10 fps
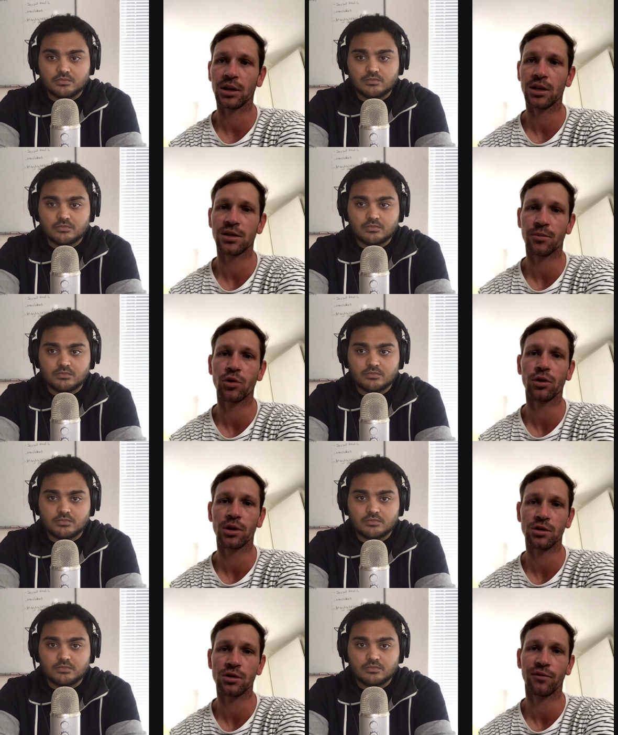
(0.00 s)
Speaker 1: he's a pure
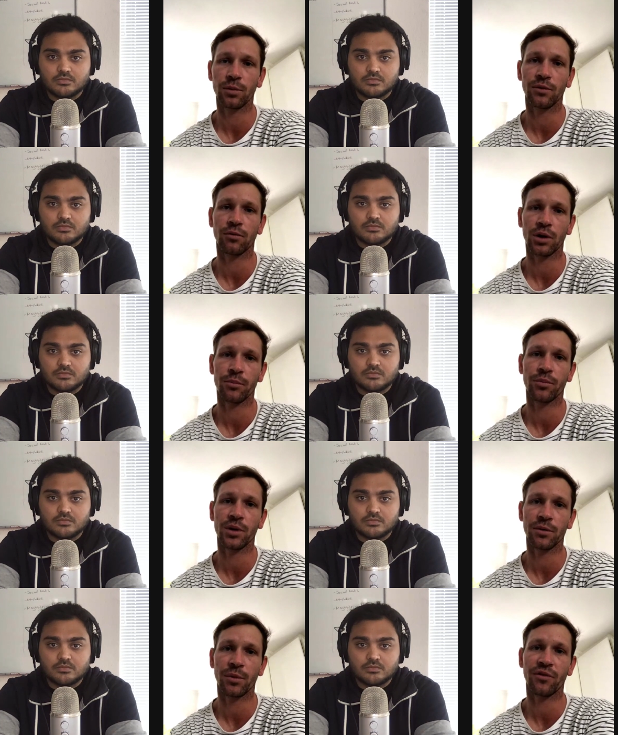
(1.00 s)
example of what
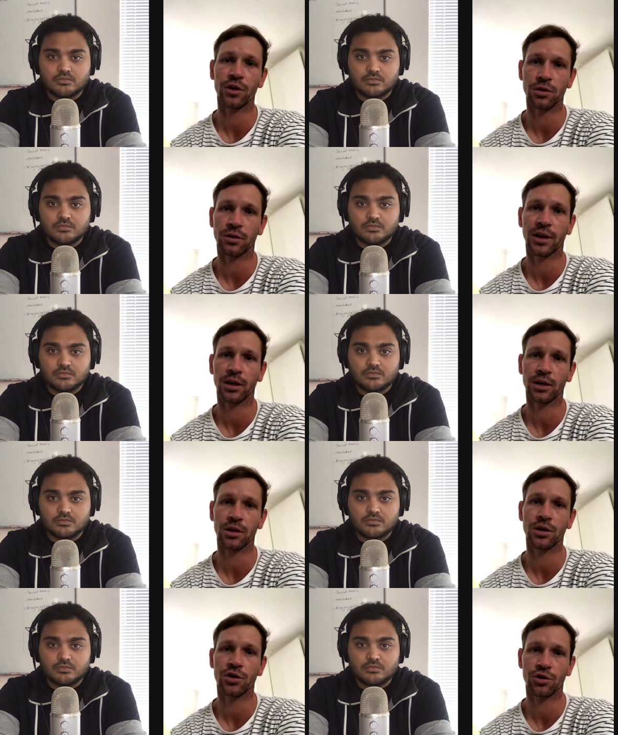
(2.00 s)
a professional cricketer
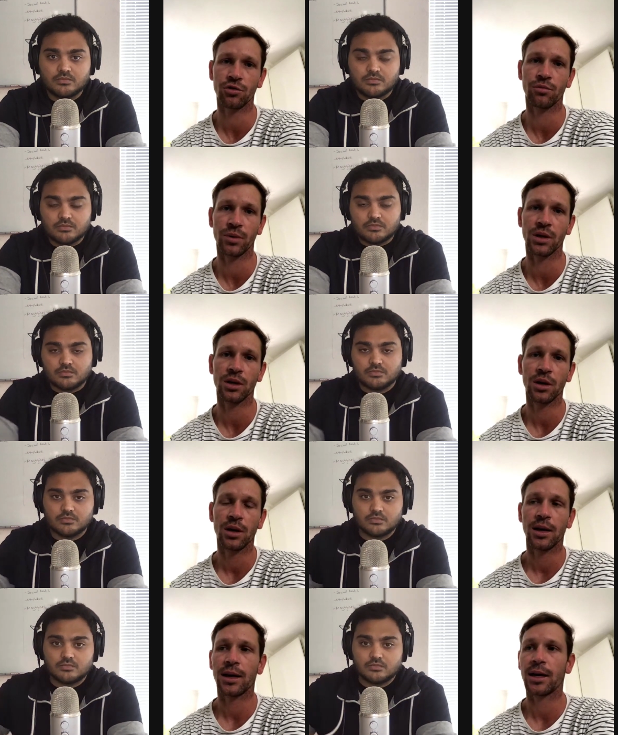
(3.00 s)
should be,
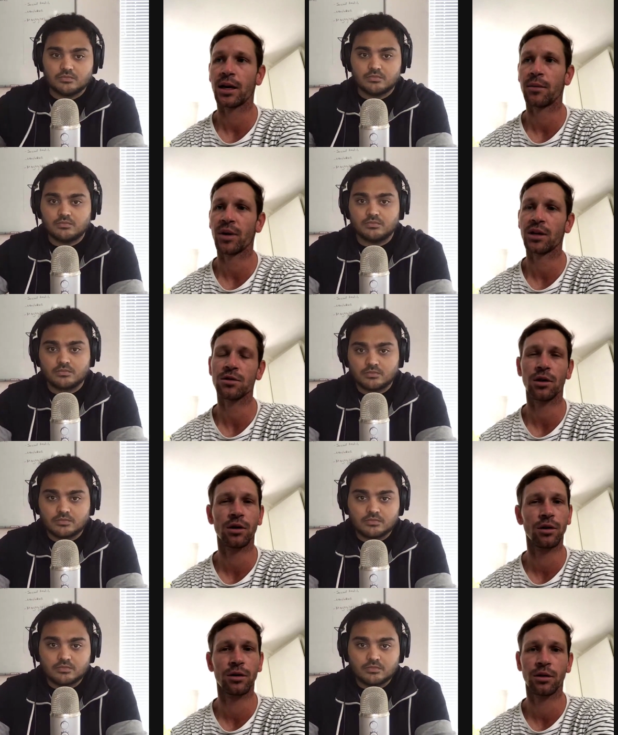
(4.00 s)
and he's got
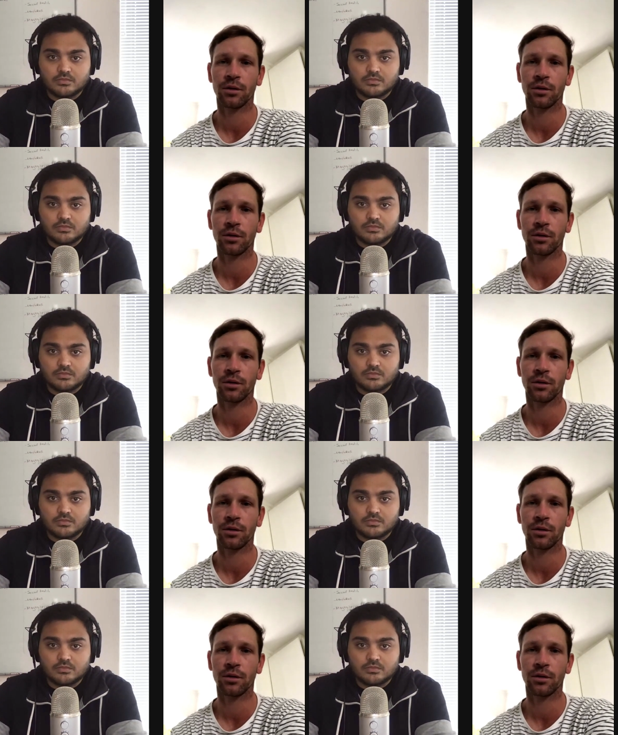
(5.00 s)
a